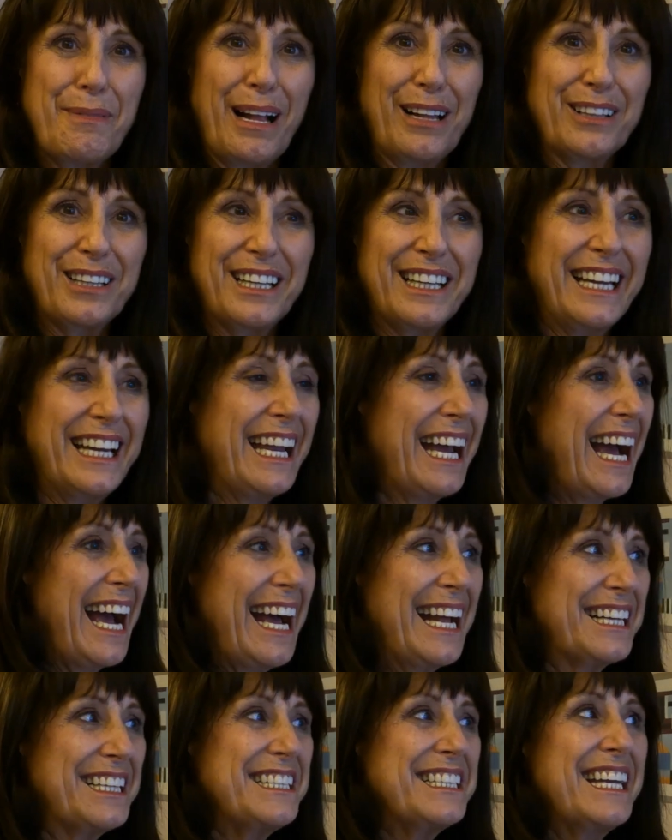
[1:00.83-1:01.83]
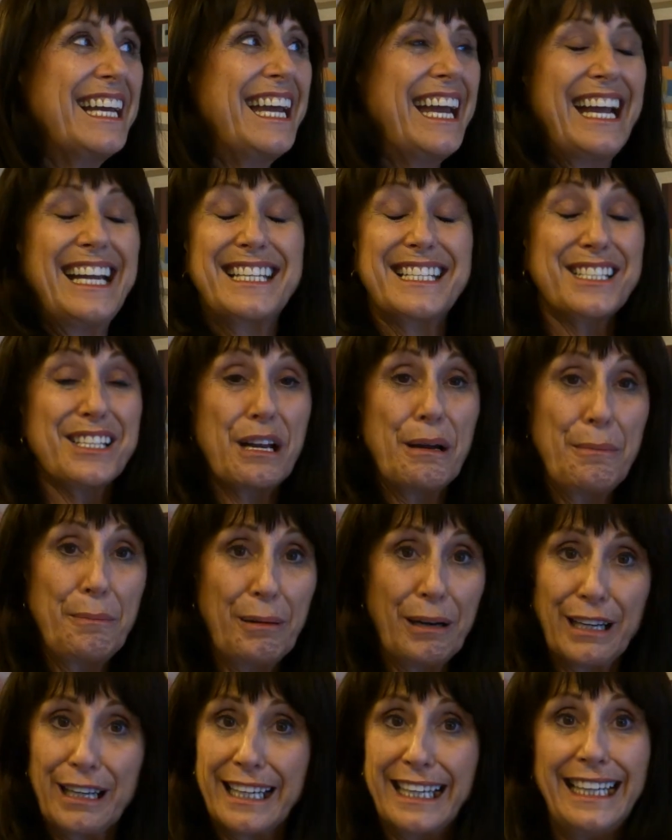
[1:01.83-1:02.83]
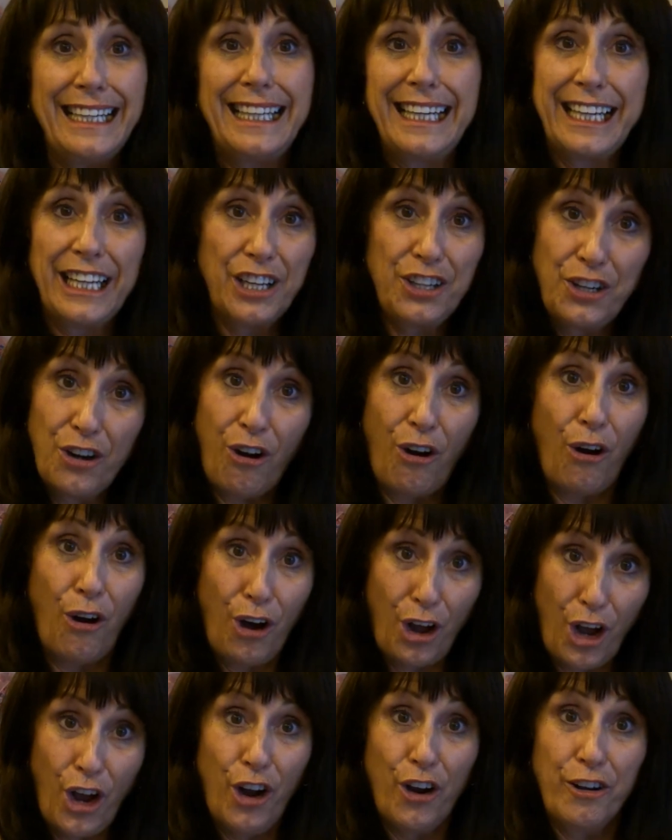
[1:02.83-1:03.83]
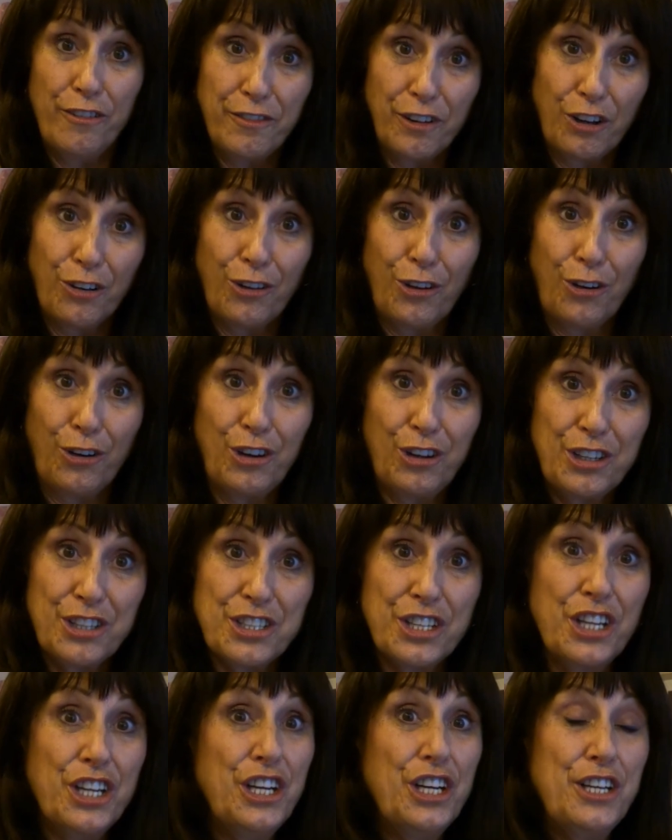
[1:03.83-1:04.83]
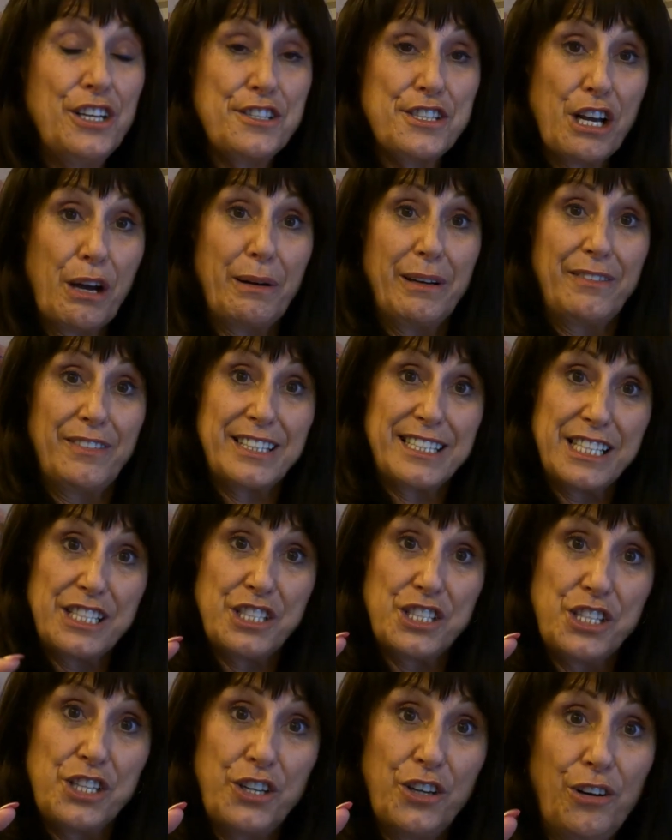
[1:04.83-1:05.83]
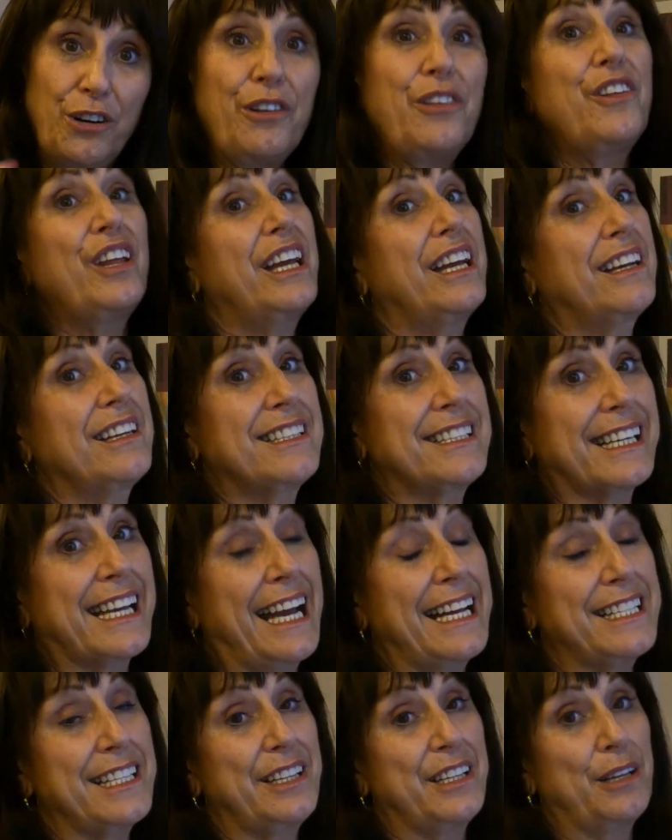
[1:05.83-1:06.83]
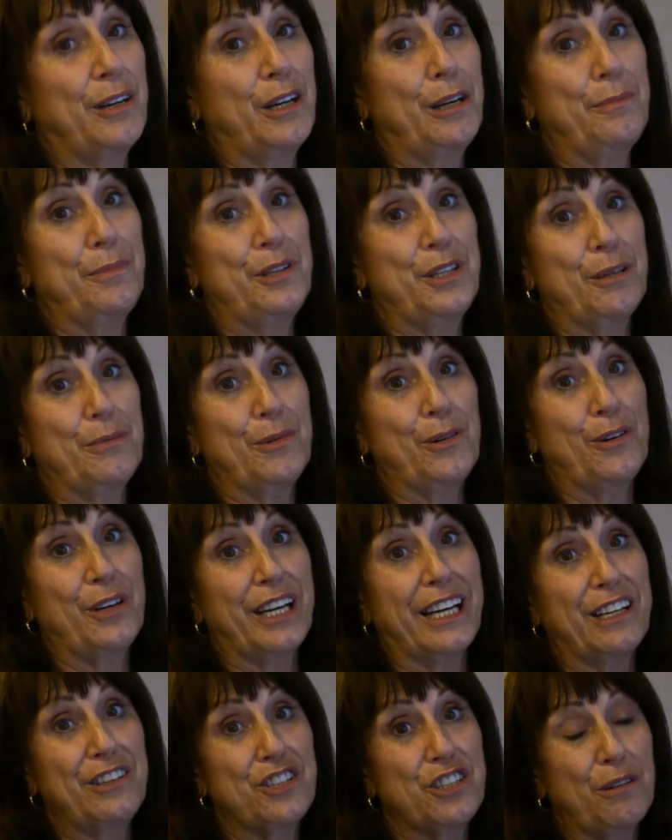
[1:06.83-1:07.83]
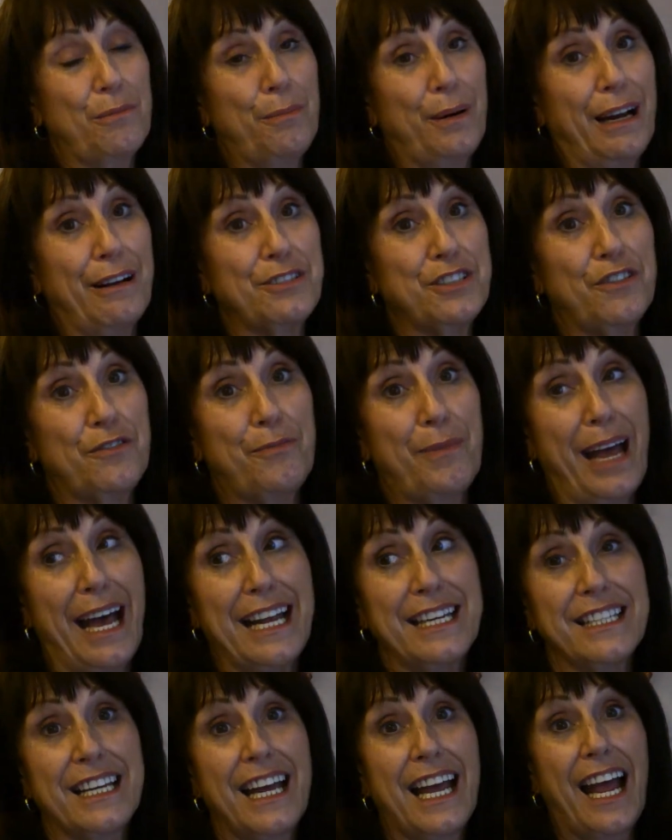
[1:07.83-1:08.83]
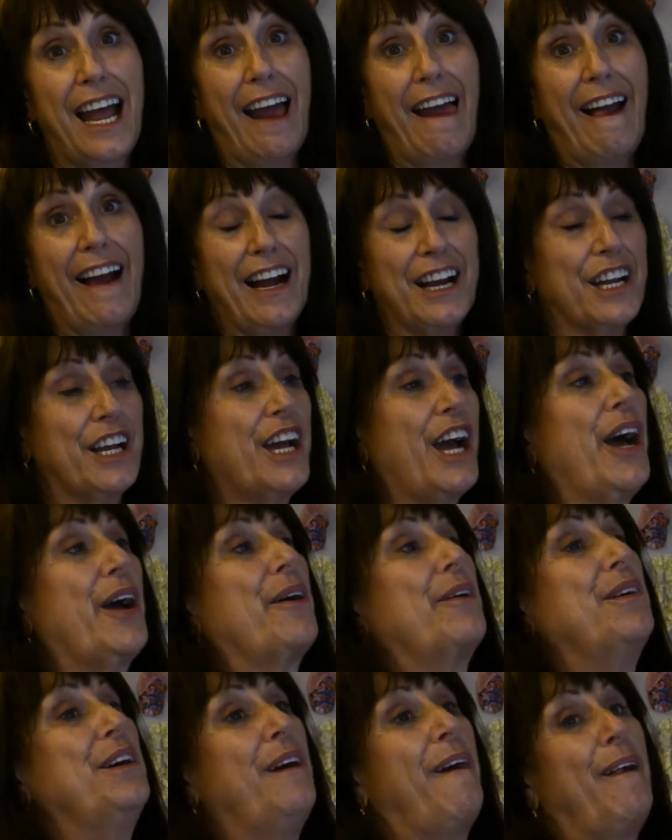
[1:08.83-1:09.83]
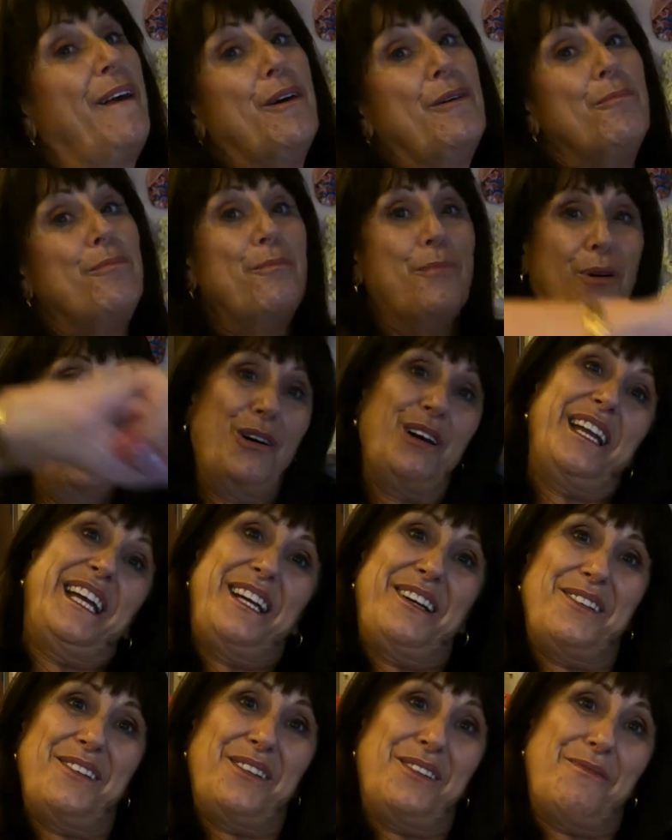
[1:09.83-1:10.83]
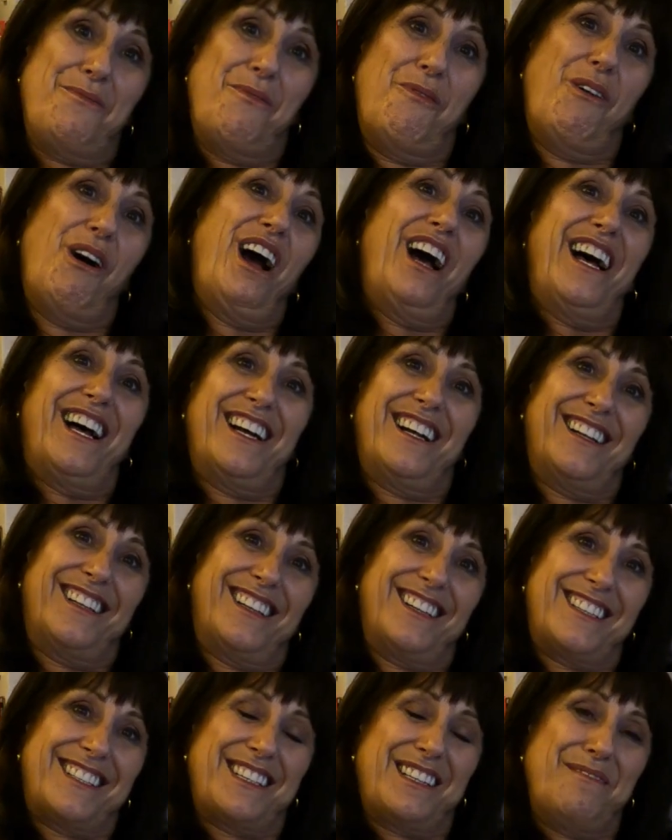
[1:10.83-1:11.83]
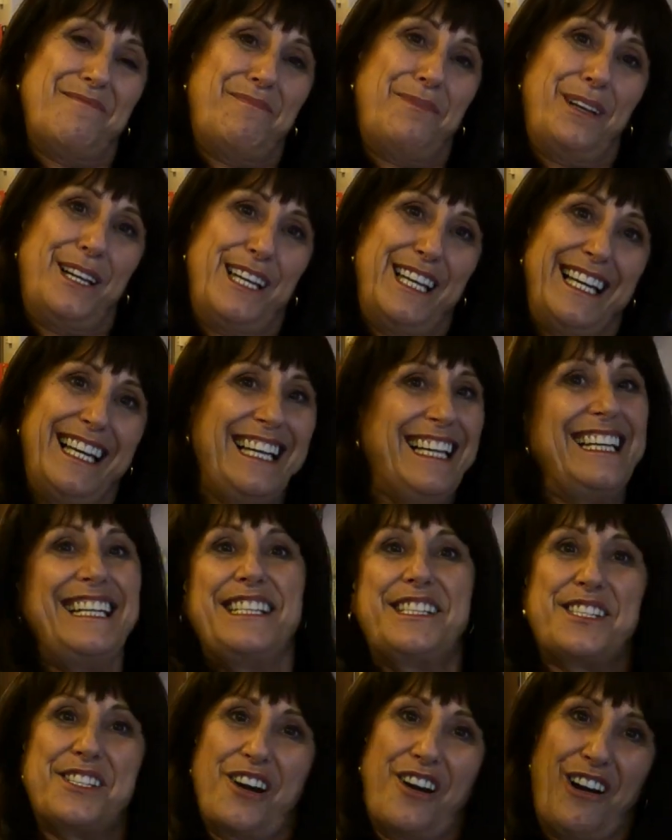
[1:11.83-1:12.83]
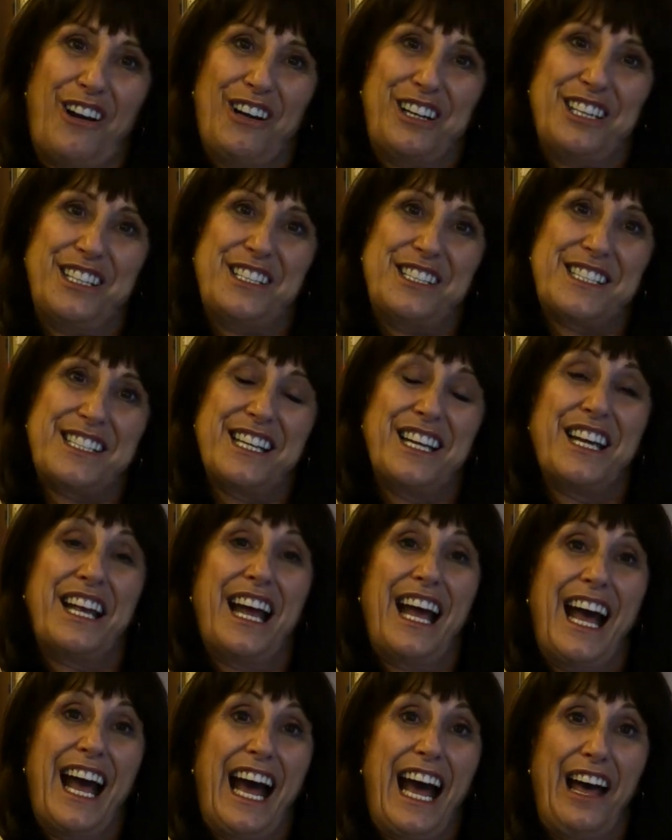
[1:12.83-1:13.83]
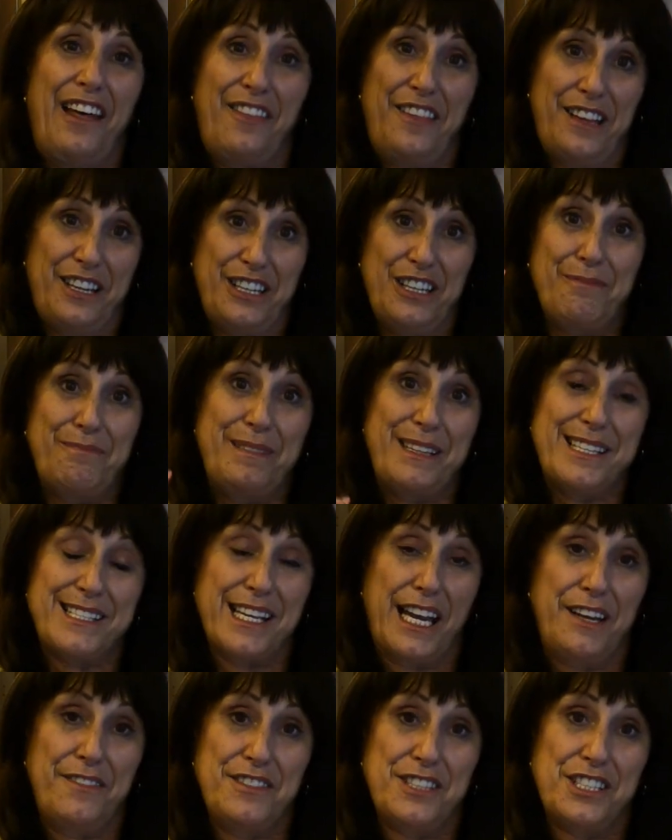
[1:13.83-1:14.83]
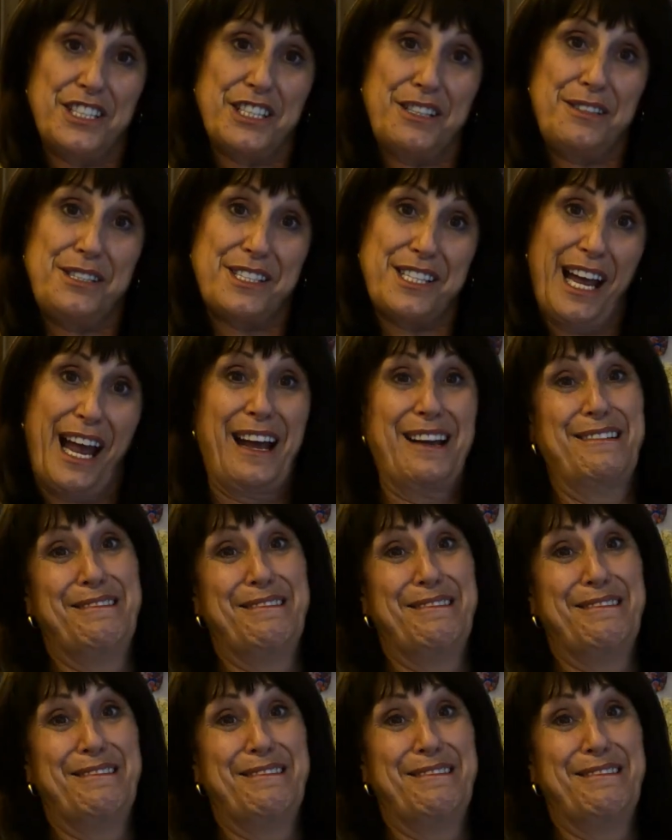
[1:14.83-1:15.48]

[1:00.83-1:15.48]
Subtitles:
balcony, and it's completely not overlooked. So if it is your thing to get up in the morning and jump out of bed and go, morning world, completely stalkers, I think you'd be safe to do so.